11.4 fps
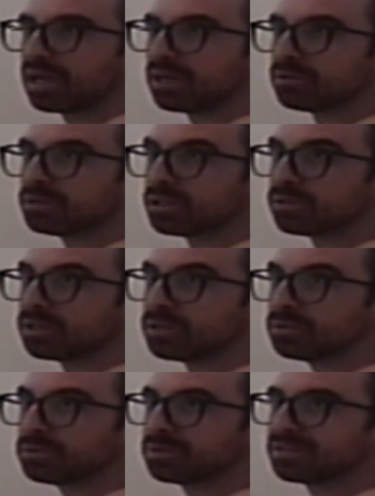how dare
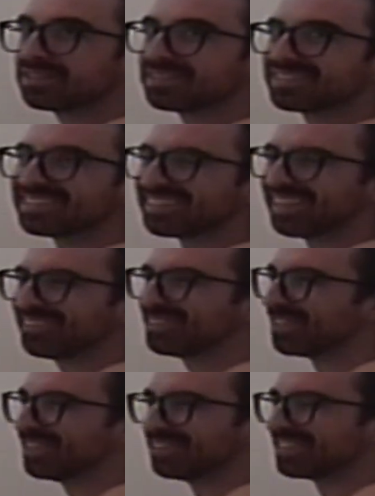you? How
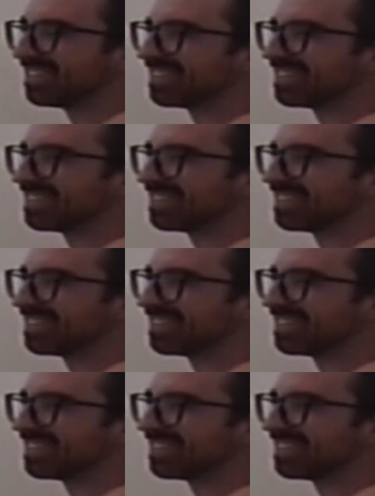dare you is